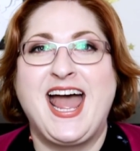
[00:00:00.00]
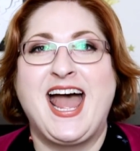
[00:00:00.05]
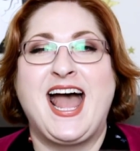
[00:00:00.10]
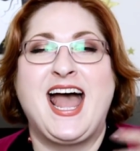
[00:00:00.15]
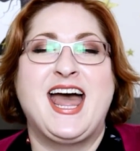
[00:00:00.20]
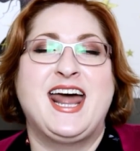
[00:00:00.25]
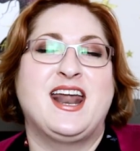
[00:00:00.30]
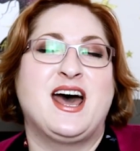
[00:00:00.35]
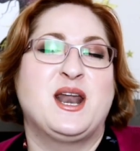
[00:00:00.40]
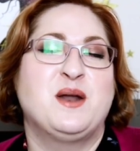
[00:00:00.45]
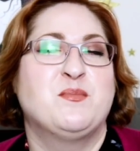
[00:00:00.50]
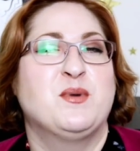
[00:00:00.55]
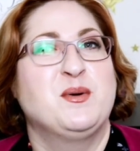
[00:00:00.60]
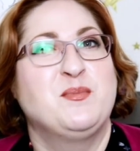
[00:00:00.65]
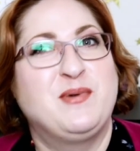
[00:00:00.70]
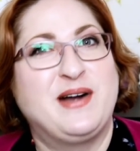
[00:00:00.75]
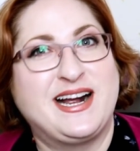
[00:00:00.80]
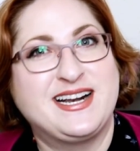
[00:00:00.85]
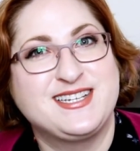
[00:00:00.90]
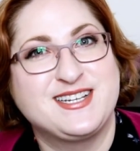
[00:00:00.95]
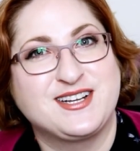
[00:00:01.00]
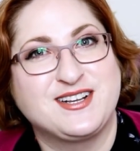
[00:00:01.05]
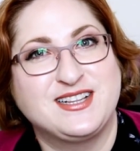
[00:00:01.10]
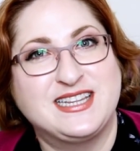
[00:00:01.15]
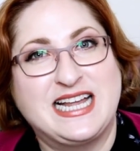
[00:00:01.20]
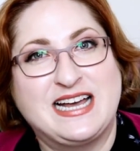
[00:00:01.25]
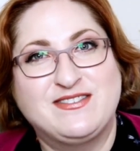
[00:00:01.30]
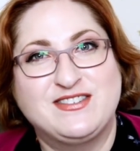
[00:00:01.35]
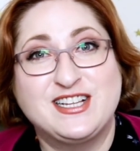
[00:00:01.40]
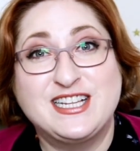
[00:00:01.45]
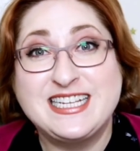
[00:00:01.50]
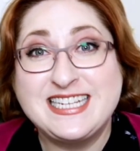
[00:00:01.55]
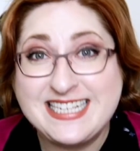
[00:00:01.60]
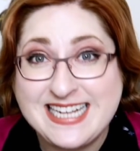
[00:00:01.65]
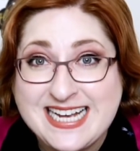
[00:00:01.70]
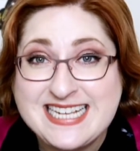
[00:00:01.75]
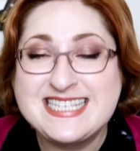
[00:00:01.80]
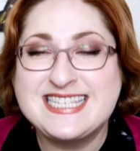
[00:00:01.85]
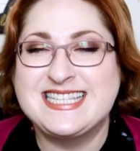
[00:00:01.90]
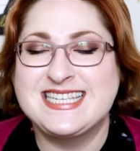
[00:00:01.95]
And on a more practical level,
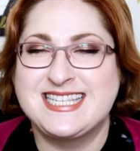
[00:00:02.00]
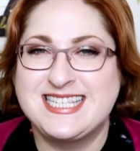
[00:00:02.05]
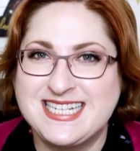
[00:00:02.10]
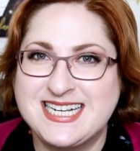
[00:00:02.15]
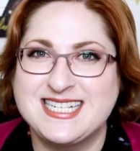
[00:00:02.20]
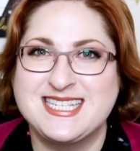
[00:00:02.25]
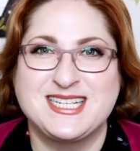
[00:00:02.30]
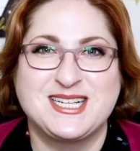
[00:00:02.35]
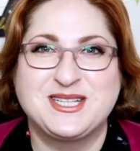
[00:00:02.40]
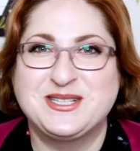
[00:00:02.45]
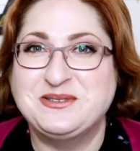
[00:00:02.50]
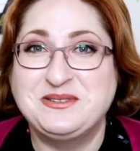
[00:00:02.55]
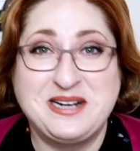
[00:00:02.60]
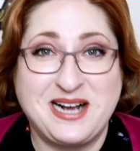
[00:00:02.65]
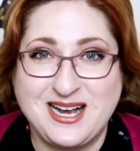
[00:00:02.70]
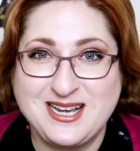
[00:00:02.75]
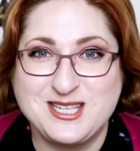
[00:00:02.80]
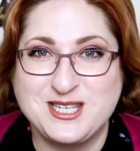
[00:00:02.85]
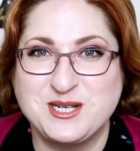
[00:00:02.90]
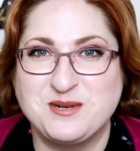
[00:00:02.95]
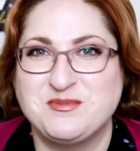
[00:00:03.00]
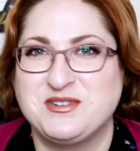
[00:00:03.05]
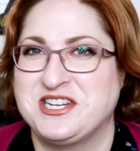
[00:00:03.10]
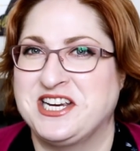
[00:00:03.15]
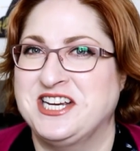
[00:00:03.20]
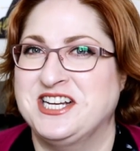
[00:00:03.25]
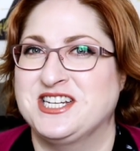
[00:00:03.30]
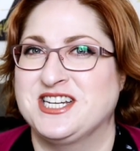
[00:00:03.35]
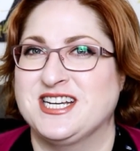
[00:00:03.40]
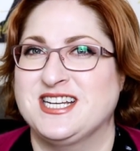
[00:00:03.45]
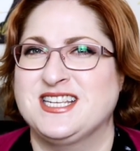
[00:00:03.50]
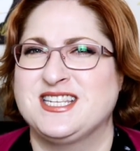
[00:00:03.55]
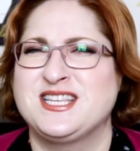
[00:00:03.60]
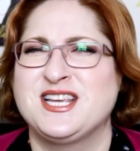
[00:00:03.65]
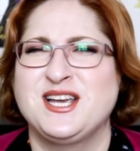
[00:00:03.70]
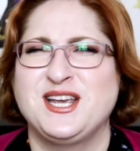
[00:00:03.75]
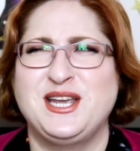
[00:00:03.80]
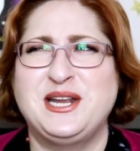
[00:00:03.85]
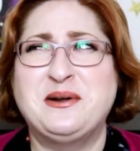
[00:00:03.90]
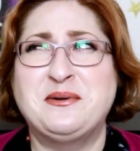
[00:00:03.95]
yes, this does include costume changes.
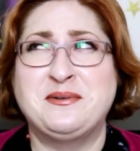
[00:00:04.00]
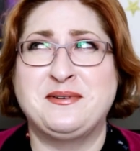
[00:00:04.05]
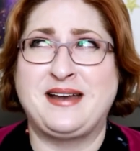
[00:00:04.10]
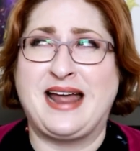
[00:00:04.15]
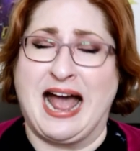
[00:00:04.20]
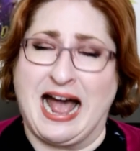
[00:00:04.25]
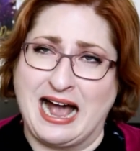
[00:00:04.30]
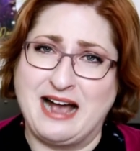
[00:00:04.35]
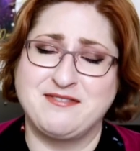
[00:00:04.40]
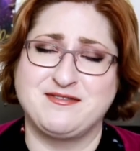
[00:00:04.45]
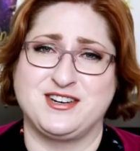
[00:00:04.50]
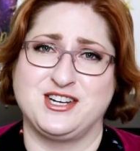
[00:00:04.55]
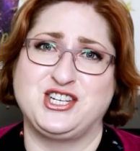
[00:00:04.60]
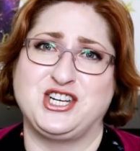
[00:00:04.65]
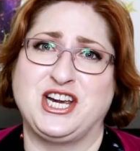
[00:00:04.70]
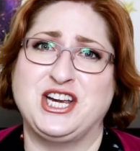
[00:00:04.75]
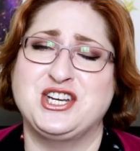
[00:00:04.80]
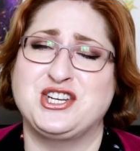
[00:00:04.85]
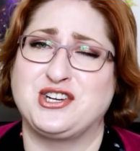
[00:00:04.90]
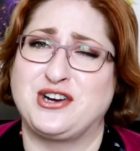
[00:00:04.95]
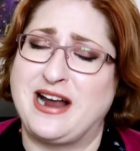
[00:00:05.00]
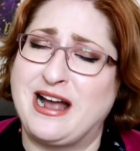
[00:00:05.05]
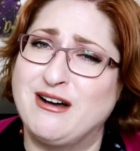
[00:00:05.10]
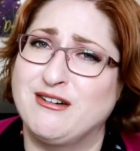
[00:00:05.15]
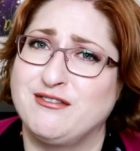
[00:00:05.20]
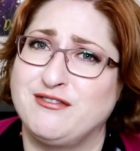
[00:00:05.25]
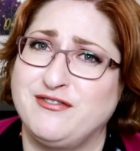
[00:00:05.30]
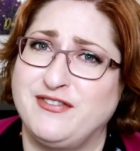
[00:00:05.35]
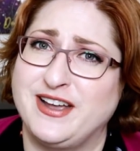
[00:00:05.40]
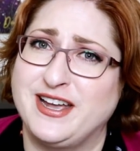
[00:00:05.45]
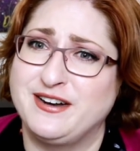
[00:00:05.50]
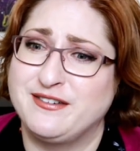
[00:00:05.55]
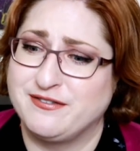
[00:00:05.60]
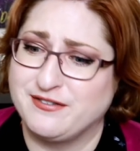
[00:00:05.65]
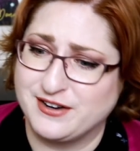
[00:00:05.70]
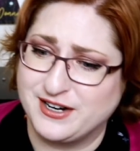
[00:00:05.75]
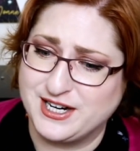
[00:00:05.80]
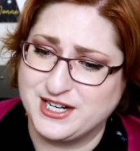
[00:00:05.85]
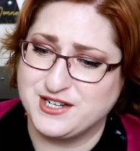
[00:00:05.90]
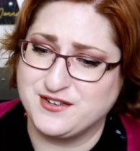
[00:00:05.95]
You don't have to change your outfit
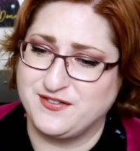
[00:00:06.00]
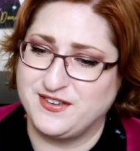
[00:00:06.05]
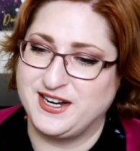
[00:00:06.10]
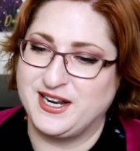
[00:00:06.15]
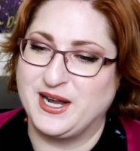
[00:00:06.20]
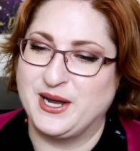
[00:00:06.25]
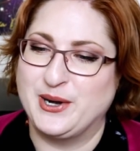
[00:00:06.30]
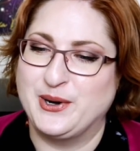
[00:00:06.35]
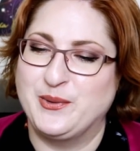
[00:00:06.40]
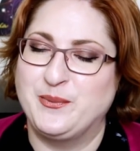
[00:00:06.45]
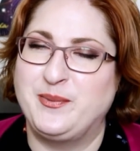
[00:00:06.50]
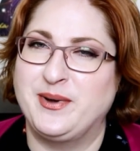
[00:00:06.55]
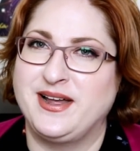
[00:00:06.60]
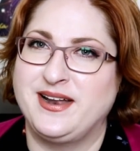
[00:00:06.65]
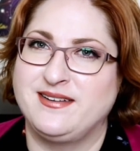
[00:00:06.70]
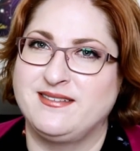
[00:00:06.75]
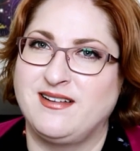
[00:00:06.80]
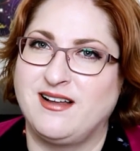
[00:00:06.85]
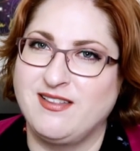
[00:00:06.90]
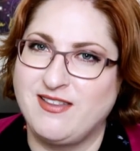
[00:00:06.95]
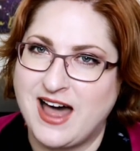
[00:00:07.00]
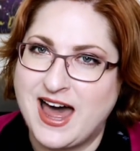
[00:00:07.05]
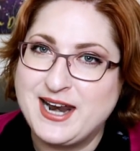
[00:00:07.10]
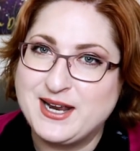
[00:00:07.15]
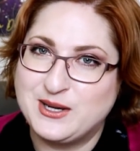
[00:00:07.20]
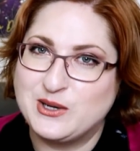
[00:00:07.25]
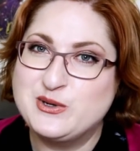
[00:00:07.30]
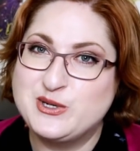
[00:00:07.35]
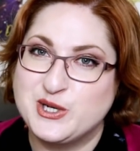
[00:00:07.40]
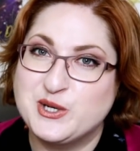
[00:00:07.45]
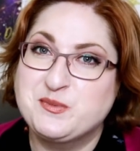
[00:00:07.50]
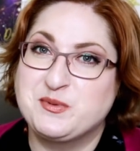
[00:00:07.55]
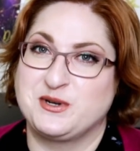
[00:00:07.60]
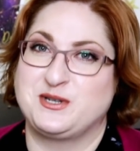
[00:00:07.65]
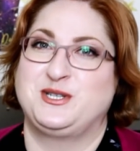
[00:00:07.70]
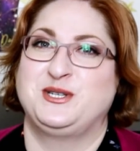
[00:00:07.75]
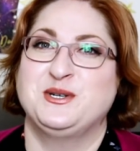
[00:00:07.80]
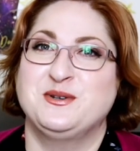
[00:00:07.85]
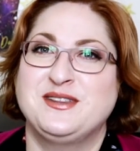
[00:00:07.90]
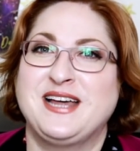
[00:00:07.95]
for each video, but a lot of
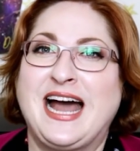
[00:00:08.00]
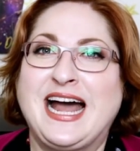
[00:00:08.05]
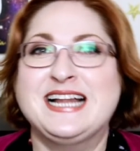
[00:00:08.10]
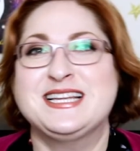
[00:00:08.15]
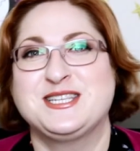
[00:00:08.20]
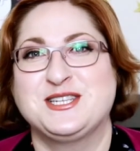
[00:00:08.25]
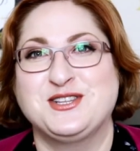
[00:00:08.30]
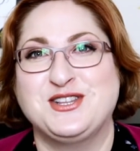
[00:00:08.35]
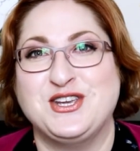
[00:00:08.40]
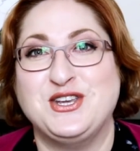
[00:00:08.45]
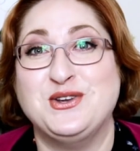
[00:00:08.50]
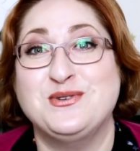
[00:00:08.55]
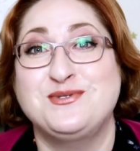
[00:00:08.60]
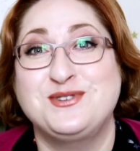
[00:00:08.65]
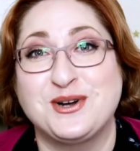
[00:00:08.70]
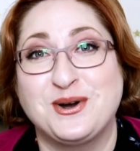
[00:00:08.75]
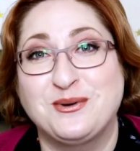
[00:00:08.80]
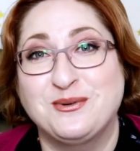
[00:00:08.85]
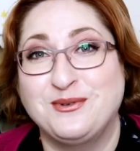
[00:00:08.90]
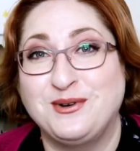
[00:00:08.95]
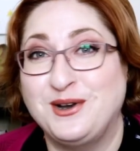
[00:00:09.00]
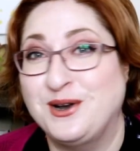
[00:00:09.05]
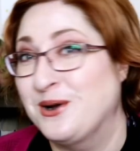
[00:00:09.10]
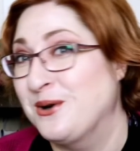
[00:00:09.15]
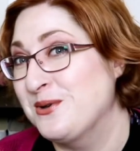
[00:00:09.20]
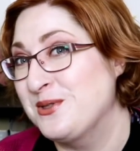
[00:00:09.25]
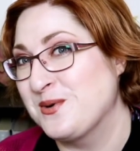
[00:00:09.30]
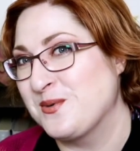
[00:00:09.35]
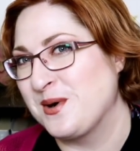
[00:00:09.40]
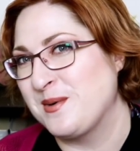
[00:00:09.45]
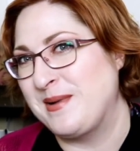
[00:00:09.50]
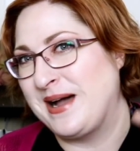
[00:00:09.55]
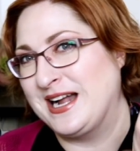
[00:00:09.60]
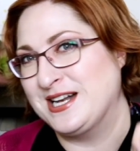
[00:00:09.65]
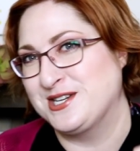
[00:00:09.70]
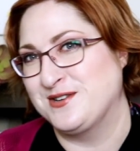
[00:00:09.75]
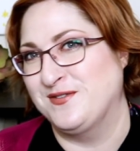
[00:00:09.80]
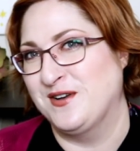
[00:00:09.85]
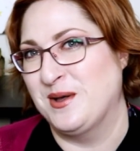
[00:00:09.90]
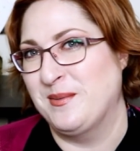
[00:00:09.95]
YouTubers do that so that you don't know that we're
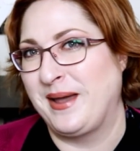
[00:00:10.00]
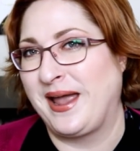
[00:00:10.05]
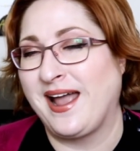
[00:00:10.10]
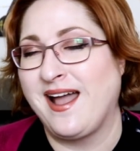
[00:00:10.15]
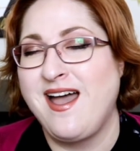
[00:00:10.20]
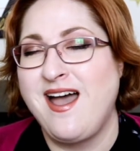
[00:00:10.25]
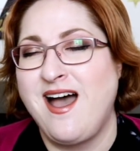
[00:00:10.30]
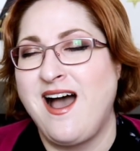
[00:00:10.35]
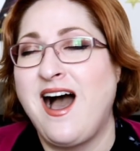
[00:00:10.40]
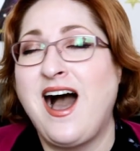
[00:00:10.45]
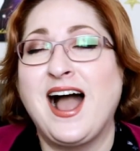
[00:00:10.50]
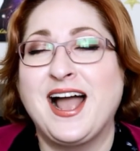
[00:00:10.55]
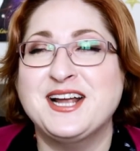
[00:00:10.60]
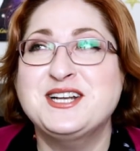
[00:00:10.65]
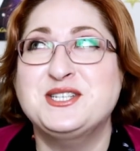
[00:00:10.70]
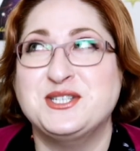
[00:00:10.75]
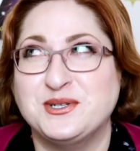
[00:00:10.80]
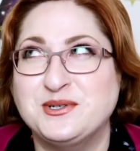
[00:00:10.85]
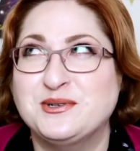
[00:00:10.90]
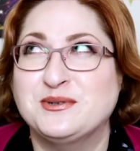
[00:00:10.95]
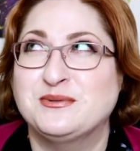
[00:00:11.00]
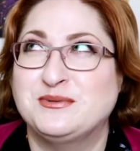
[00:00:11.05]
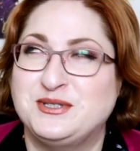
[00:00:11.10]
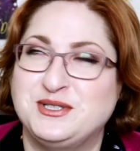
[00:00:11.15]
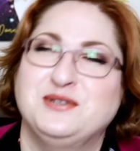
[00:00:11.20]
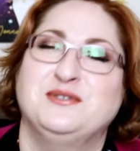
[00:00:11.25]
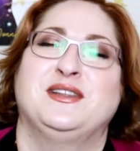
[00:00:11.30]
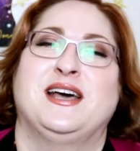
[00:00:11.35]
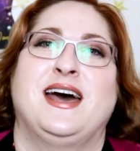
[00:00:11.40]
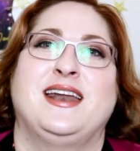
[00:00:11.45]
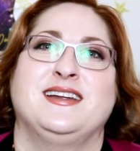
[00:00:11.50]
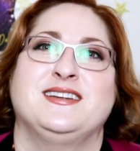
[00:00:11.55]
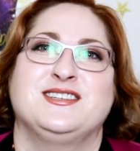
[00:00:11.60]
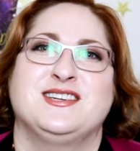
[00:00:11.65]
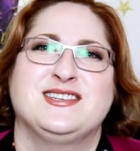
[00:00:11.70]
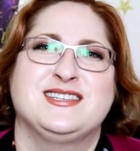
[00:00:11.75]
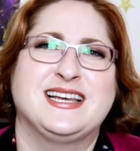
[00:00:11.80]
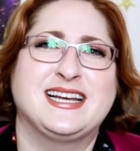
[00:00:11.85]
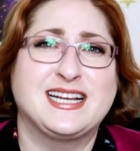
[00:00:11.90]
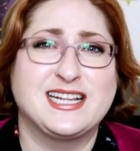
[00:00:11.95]
batch filming. I do do that. It's
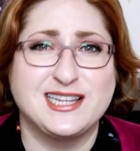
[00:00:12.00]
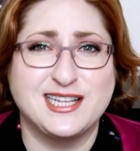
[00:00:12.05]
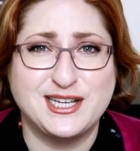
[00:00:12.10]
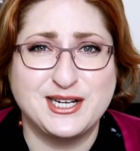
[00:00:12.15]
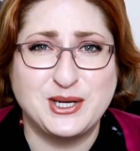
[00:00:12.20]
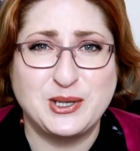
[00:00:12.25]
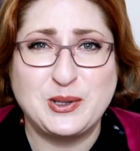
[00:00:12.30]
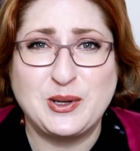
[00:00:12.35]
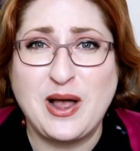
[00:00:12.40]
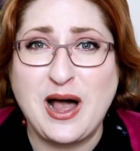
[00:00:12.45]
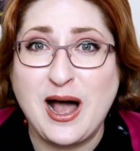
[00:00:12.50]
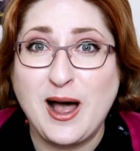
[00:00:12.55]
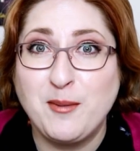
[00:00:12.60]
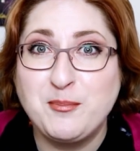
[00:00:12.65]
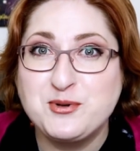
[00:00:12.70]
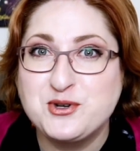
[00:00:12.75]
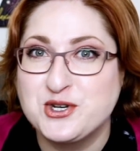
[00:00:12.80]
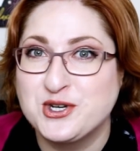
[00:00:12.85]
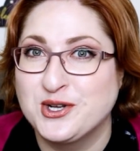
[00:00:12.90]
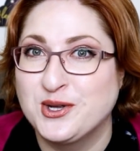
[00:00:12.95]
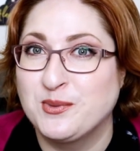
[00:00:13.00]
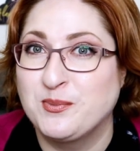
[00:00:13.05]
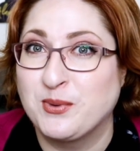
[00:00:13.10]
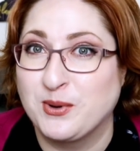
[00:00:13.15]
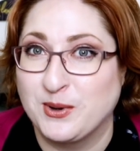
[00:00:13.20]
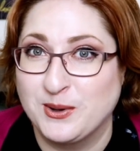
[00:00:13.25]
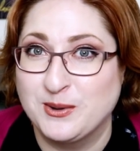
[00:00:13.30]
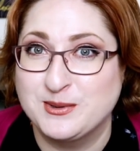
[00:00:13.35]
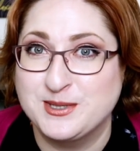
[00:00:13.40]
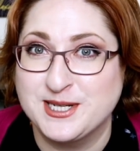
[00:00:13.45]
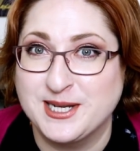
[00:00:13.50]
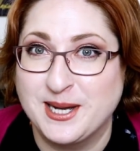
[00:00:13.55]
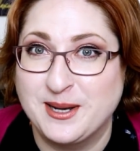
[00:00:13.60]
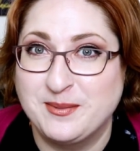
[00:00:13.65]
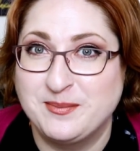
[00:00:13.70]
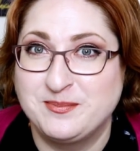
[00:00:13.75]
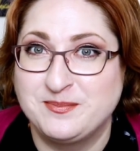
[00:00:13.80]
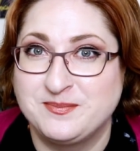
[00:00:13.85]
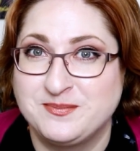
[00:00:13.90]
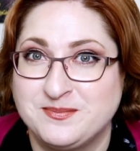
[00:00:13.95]
just like a little optional pro tip.